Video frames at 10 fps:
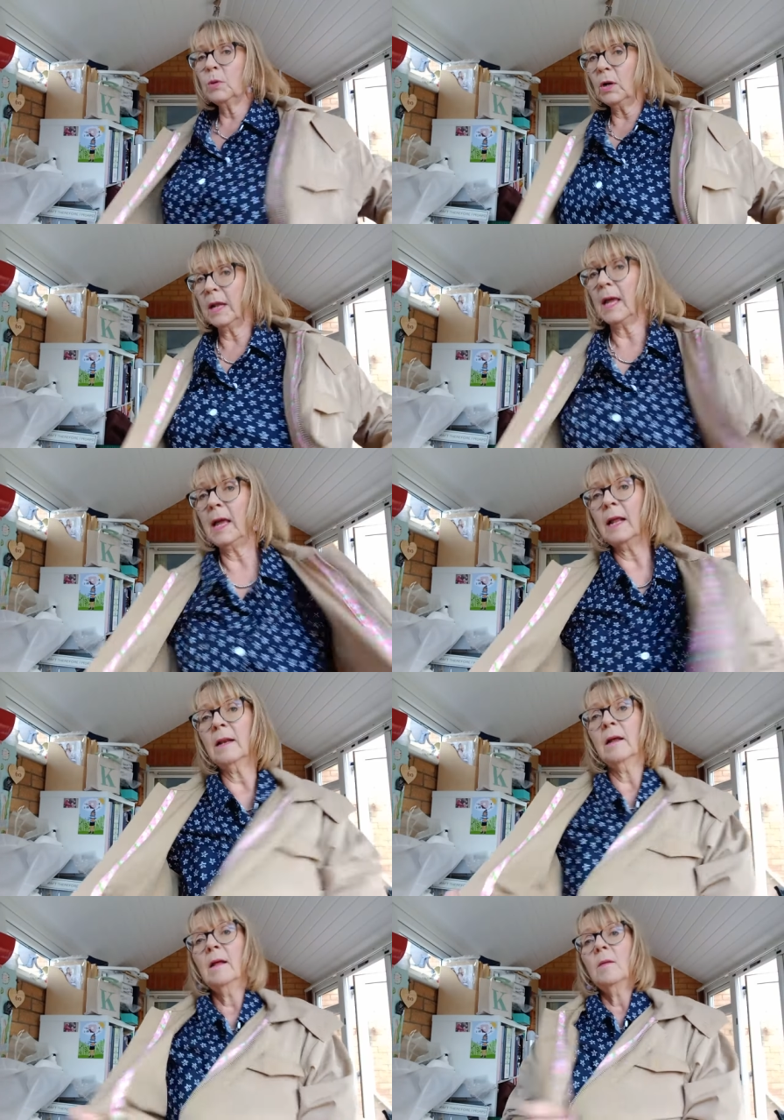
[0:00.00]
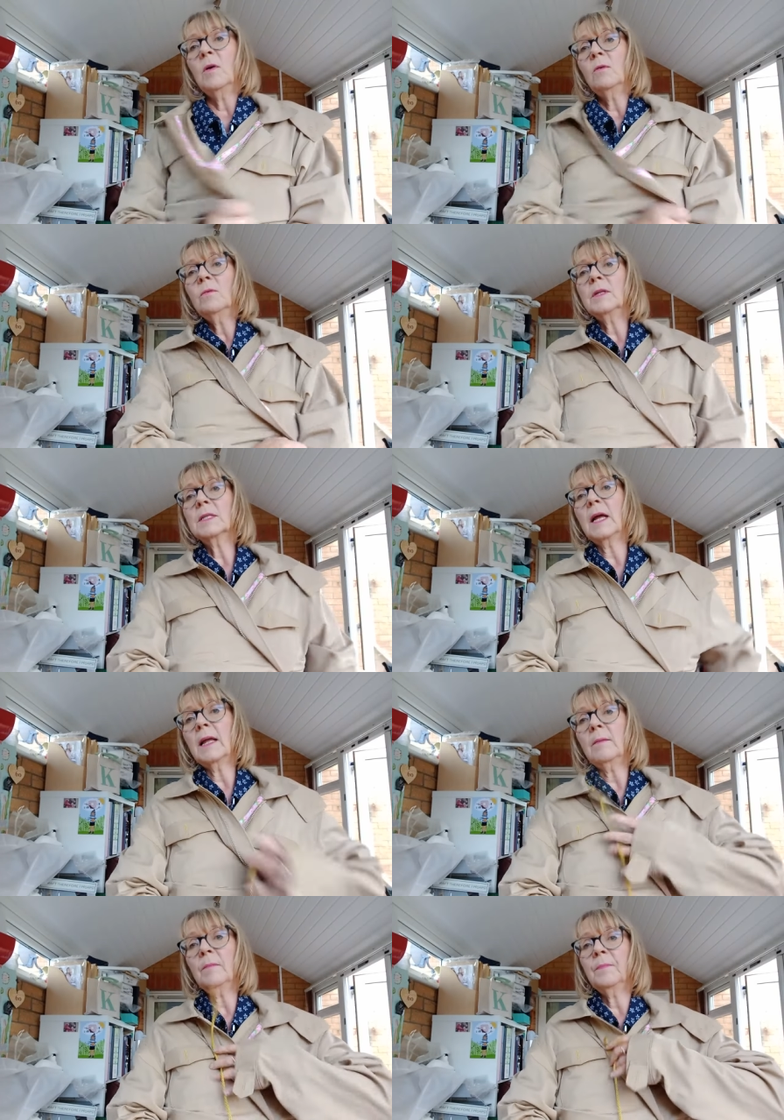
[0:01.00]
pulling it in, but all the
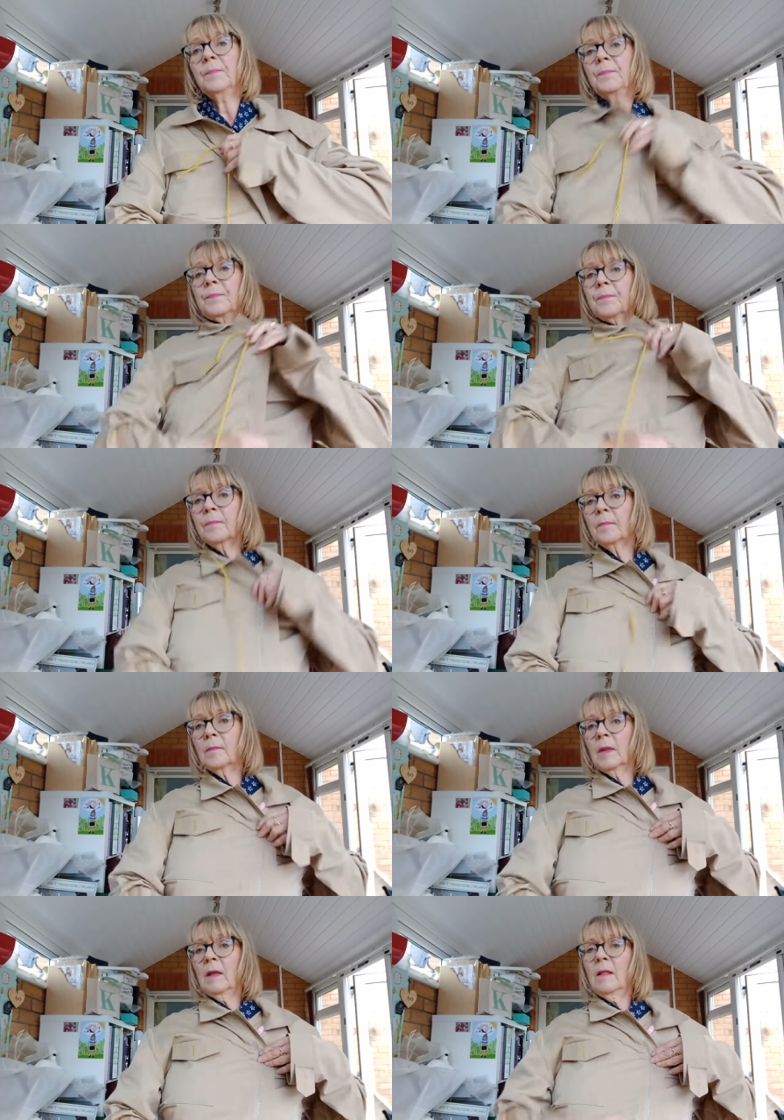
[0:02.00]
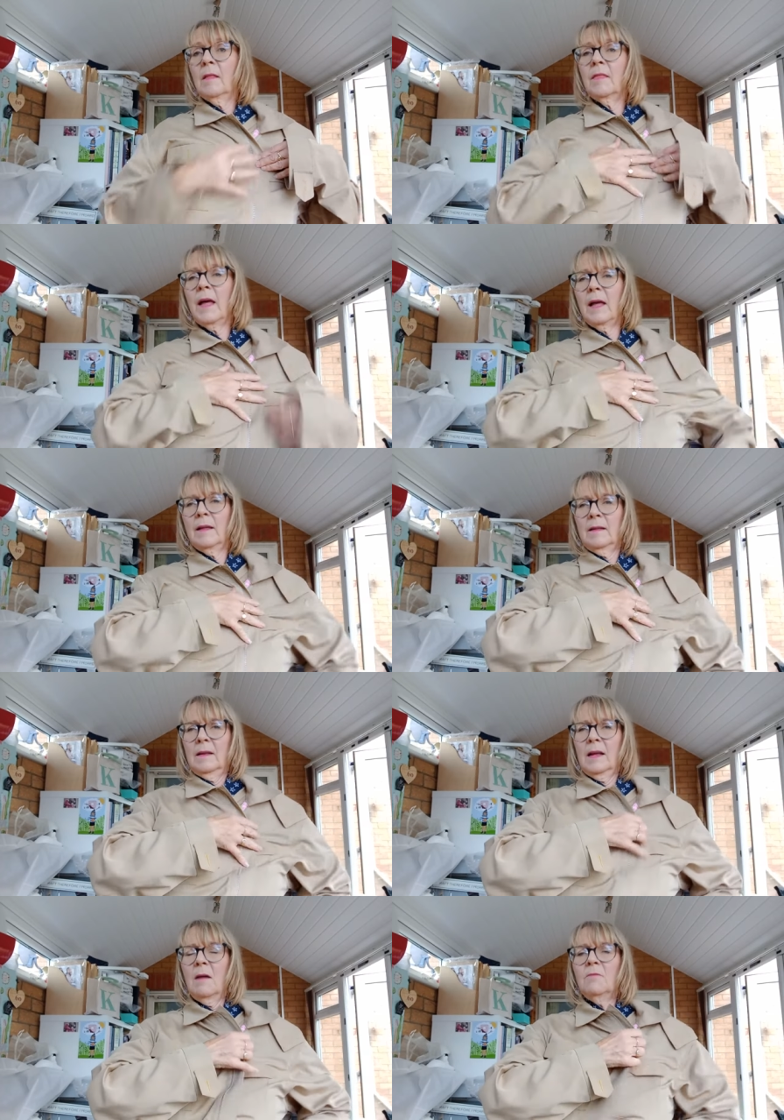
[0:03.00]
same, that
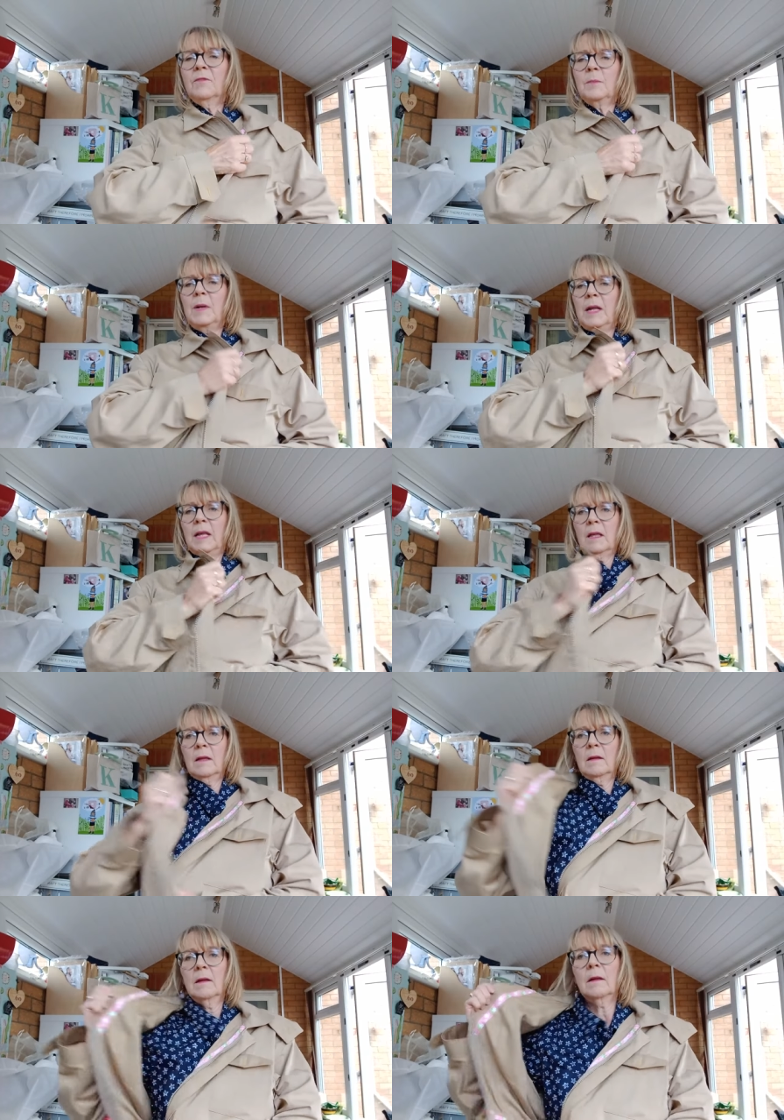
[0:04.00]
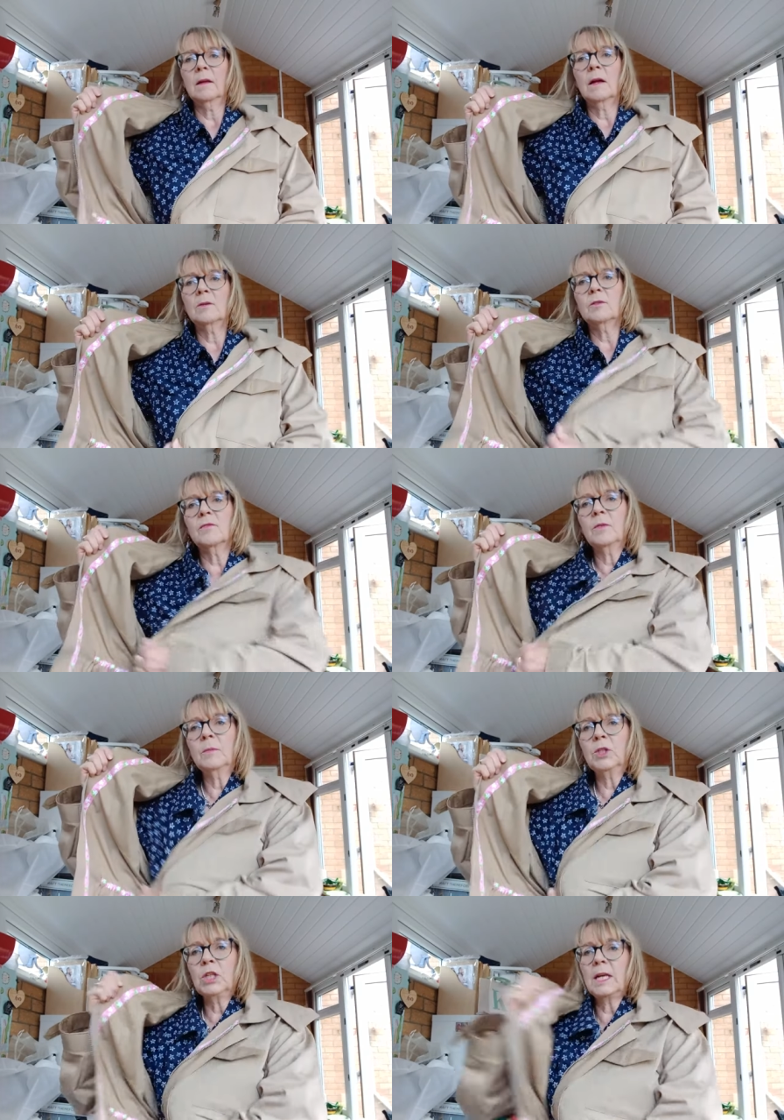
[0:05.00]
comfortably goes
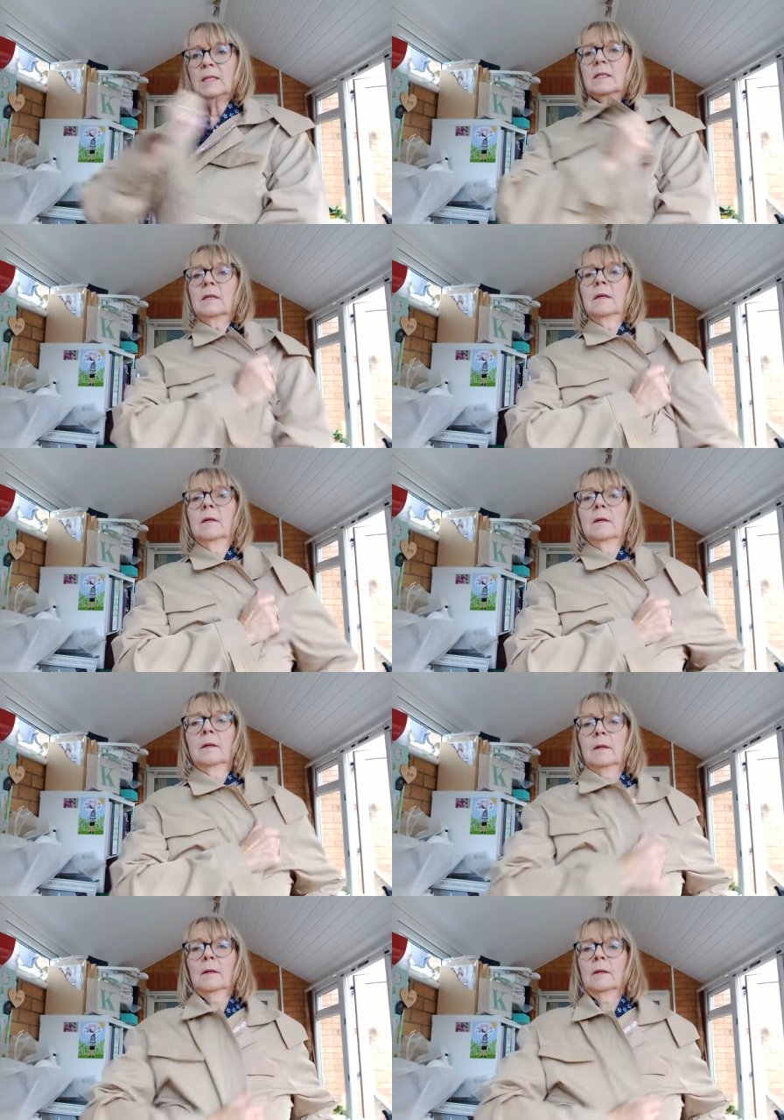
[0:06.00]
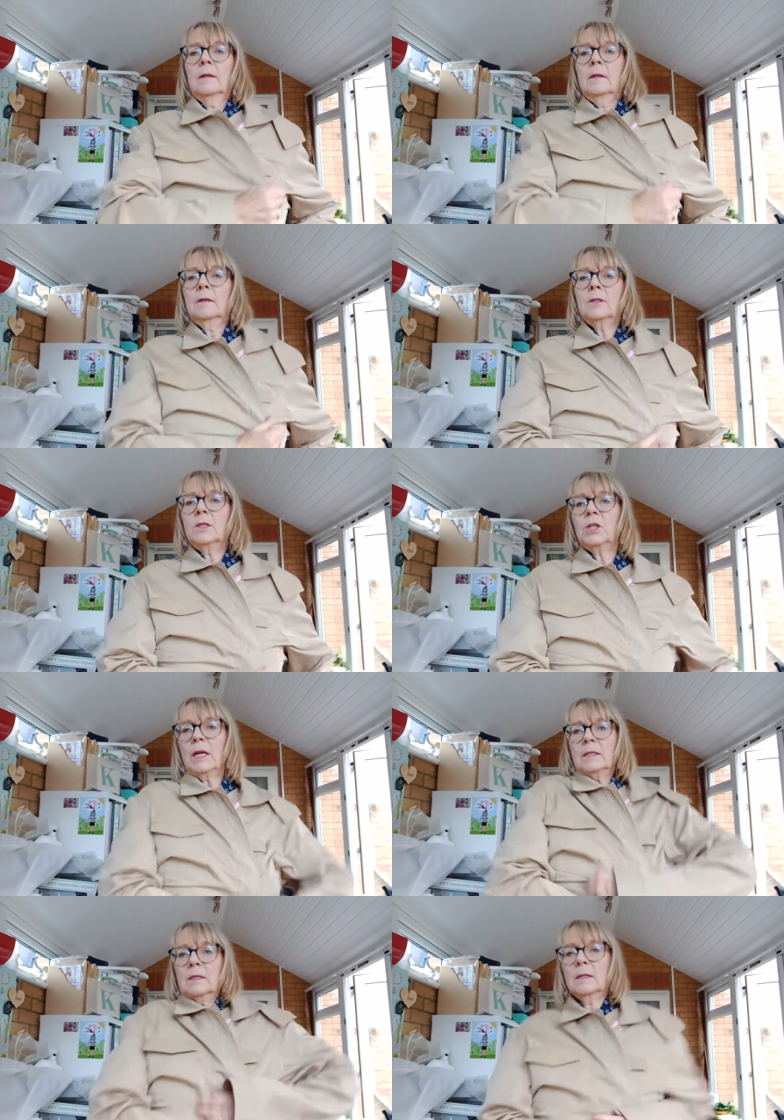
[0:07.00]
from chest to
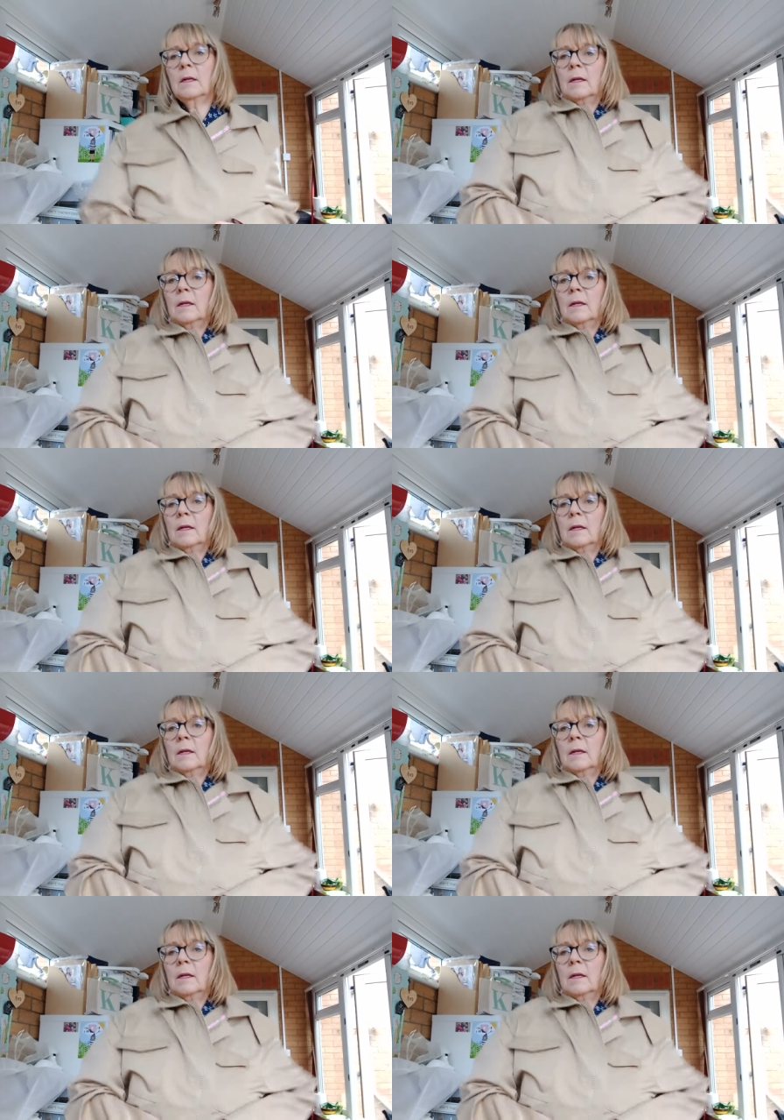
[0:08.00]
chest.